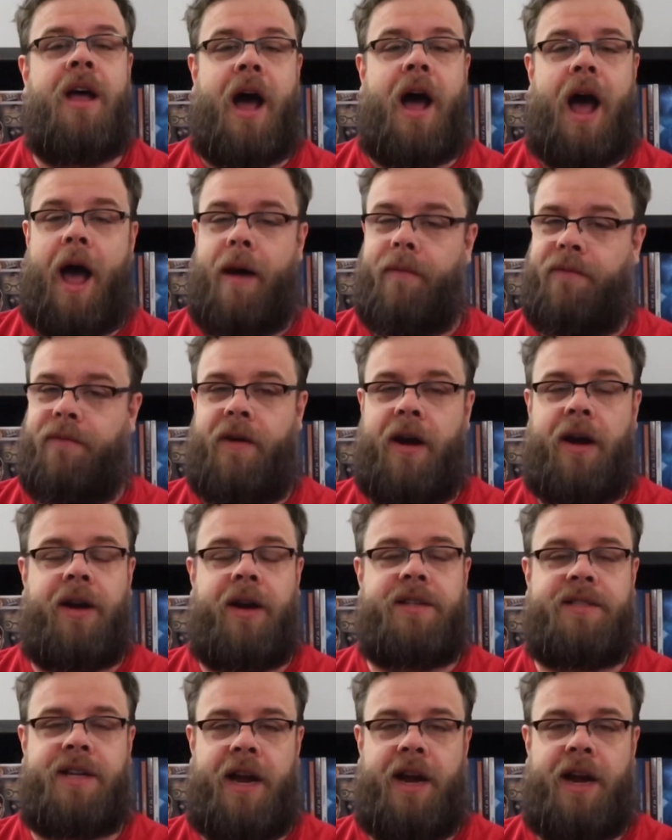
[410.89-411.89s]
I'm very
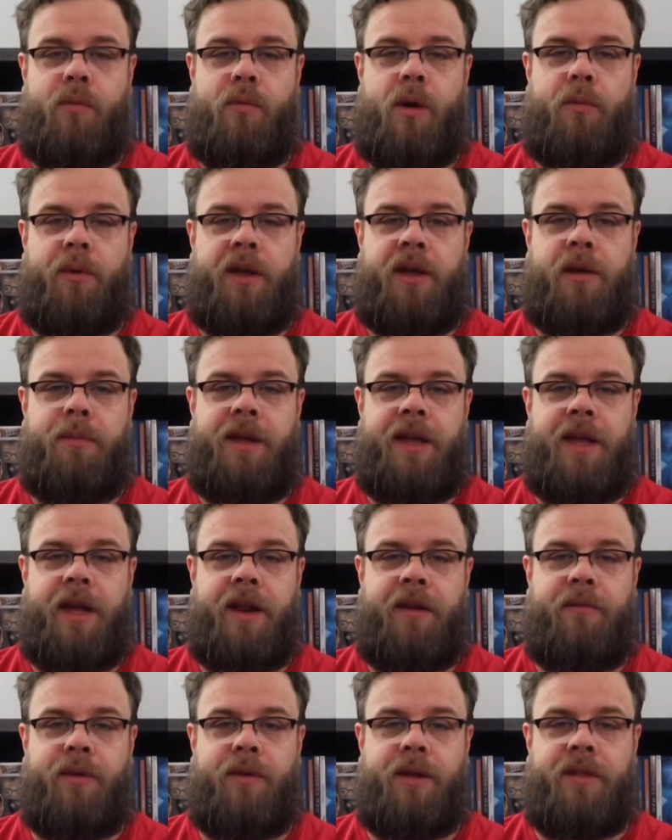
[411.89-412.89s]
excited what we could be
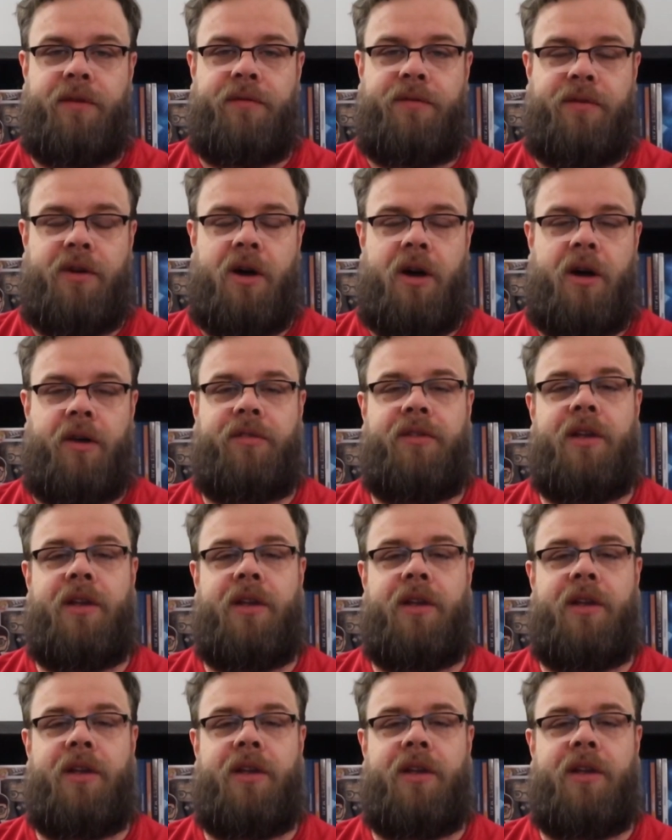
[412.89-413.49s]
getting with the fog.